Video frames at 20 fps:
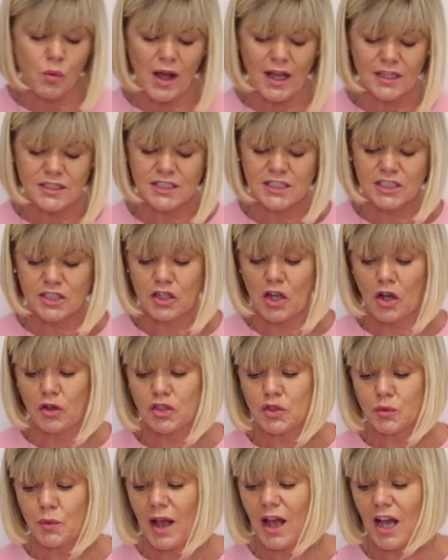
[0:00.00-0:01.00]
was to
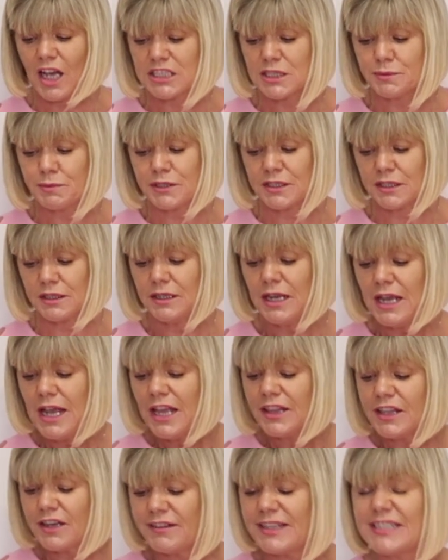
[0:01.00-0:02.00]
go to a hospital,
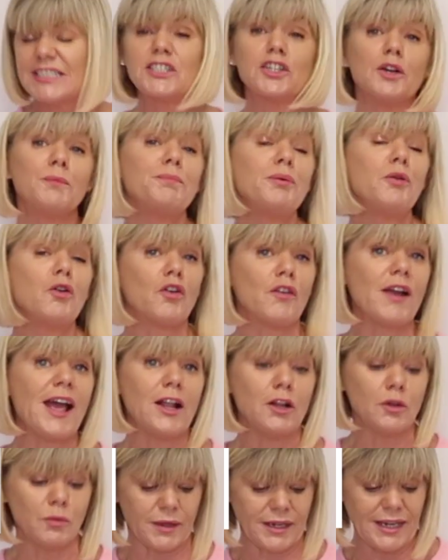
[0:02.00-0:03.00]
there is some poor
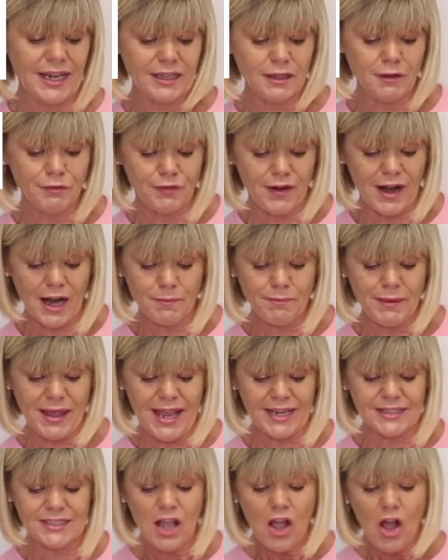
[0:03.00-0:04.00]
Elwyn in the far
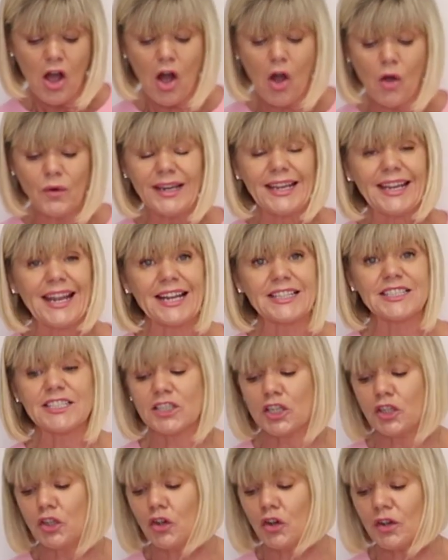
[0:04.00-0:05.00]
bed only
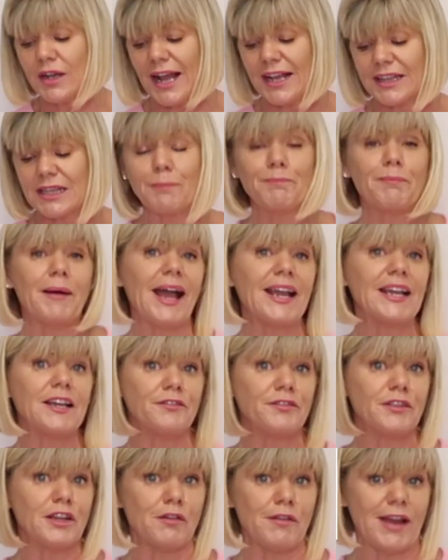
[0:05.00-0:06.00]
gets to look at the back
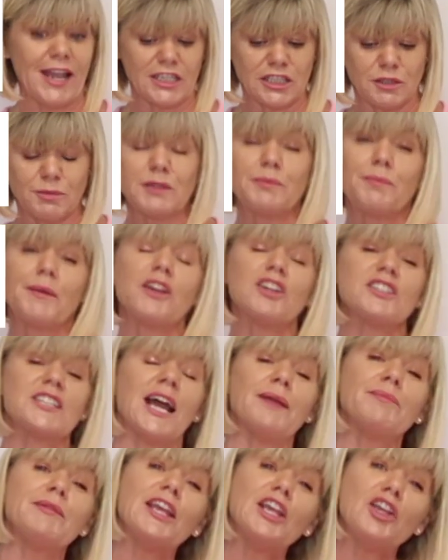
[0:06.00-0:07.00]
of the arrangement, because
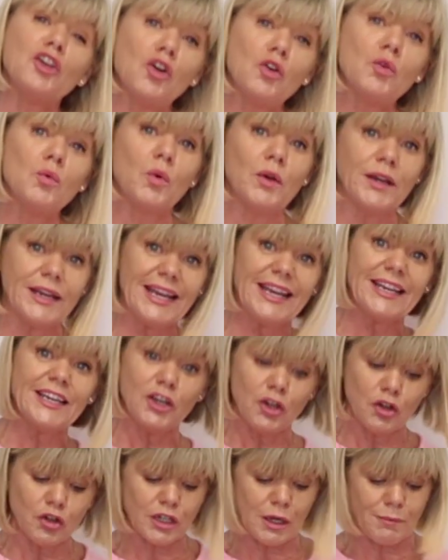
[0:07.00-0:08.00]
I'm the young one in
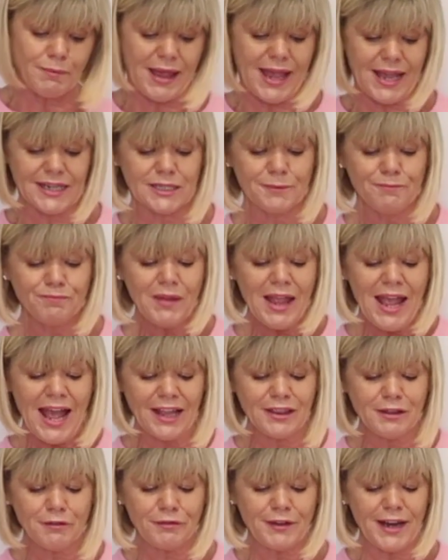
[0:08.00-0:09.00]
the other bed
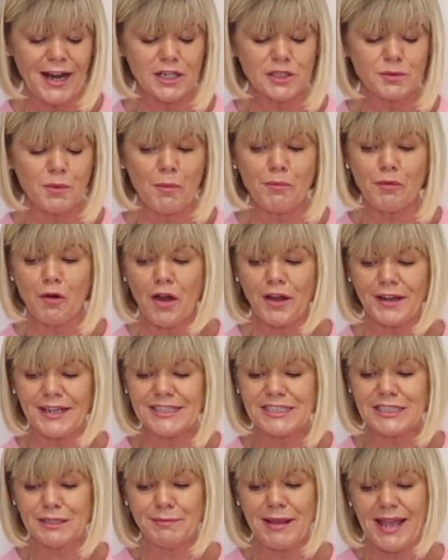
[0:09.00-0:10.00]
and the flowers were brought
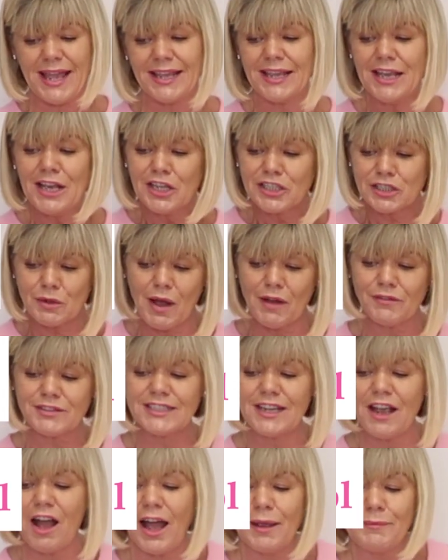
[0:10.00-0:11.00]
in to me. So
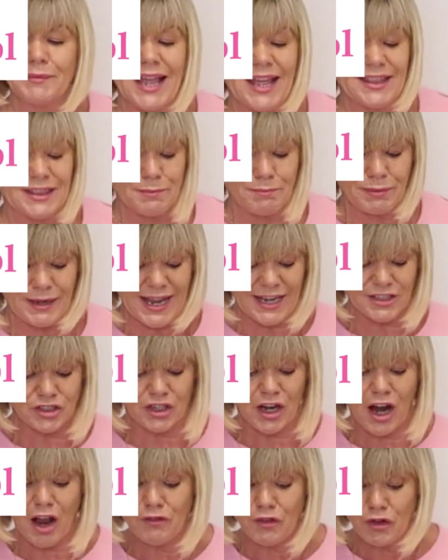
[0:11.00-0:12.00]
obviously I'm getting the
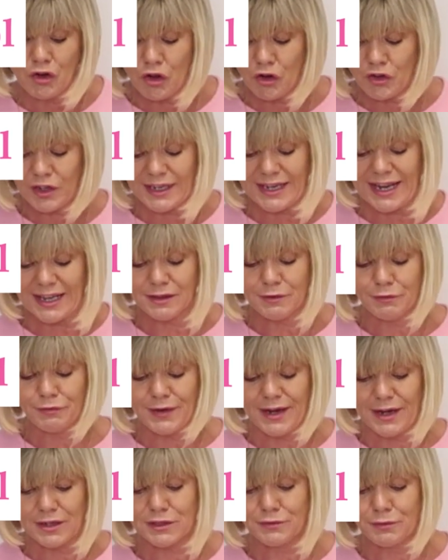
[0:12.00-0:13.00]
pleasure of looking at the
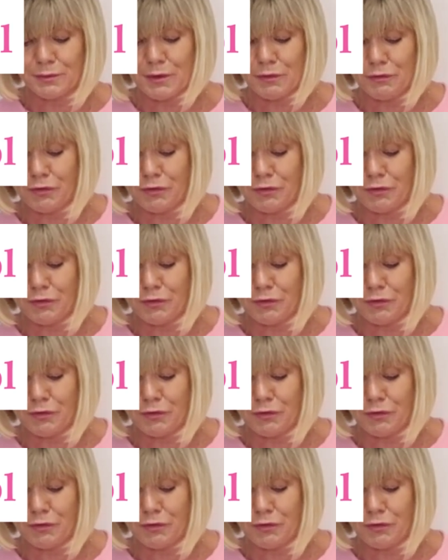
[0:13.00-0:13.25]
flowers from